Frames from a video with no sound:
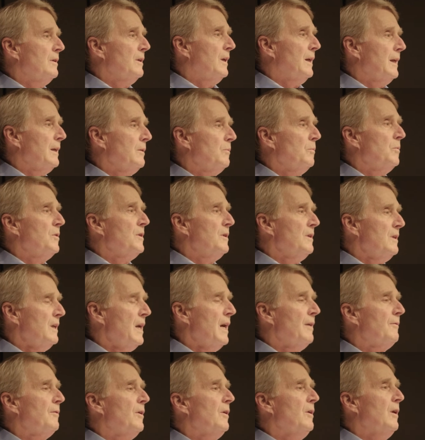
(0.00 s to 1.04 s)
tonight would
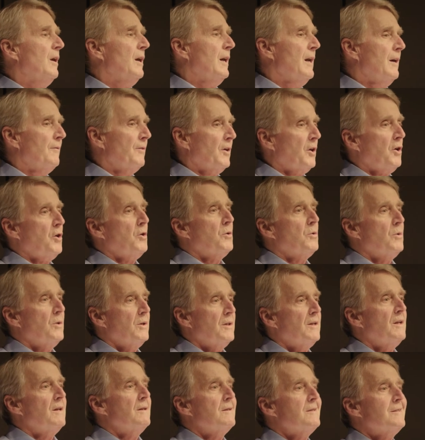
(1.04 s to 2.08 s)
never have
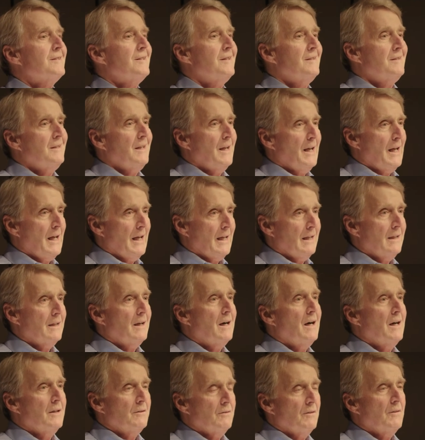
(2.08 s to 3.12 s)
occurred today
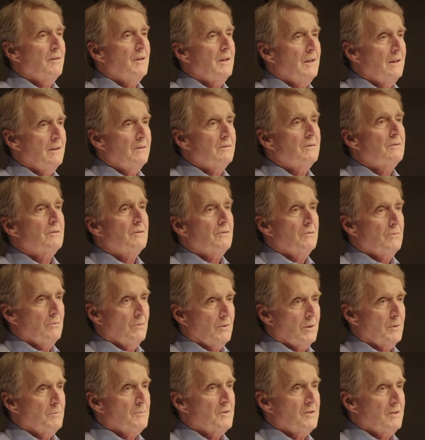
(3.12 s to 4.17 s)
under these
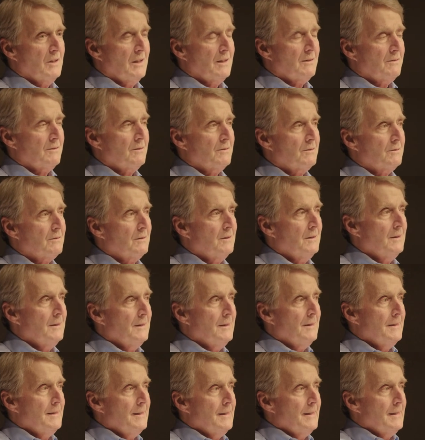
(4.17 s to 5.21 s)
circumstances.
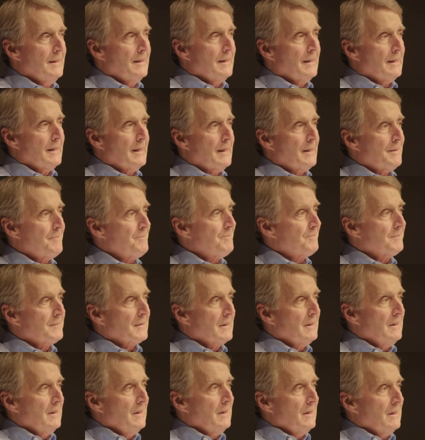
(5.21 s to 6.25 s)

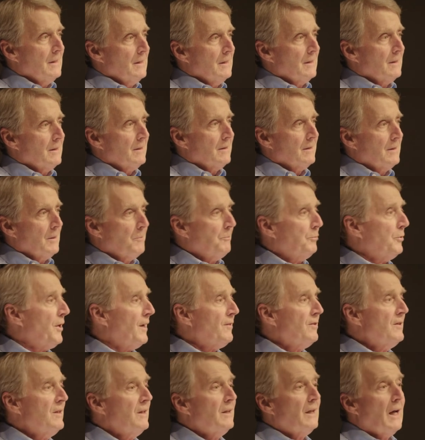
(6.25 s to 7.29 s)
The
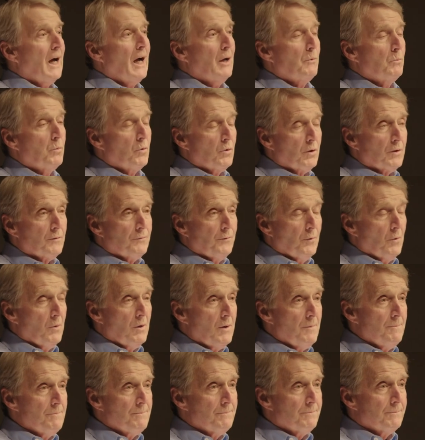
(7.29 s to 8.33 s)
president I worked
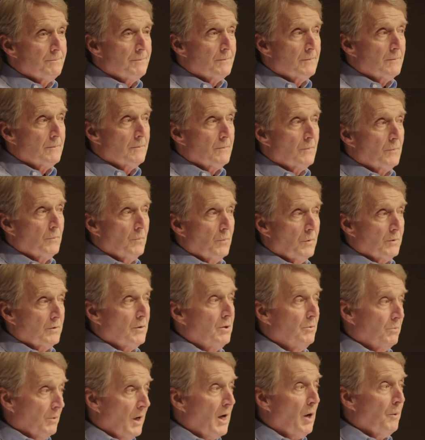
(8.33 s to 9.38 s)
for
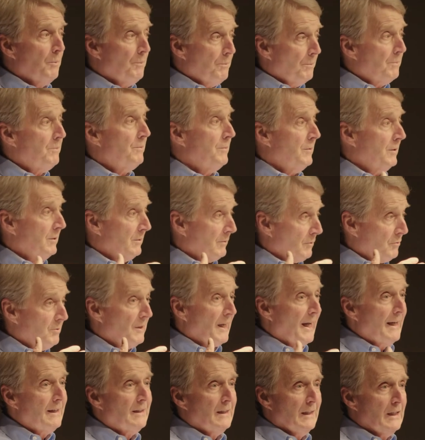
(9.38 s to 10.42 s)
to help
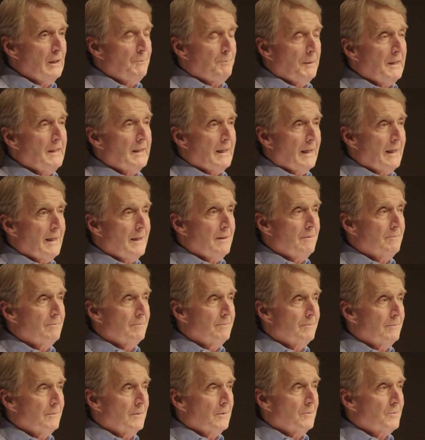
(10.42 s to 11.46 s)
create EPA
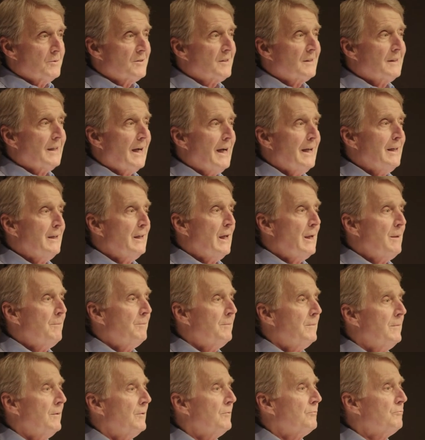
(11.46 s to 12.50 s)
was a guy
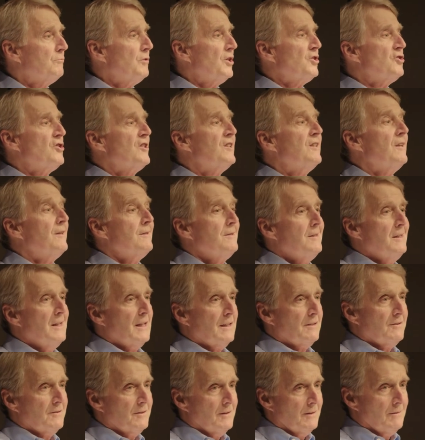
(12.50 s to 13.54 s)
named Richard
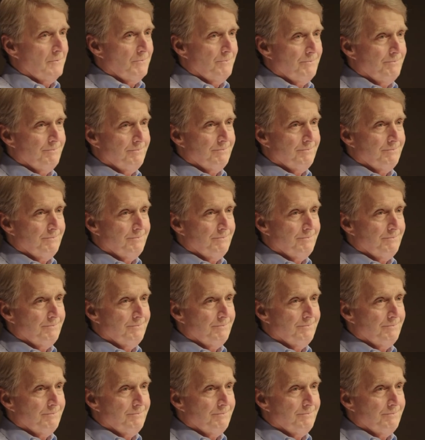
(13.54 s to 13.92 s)
Nixon.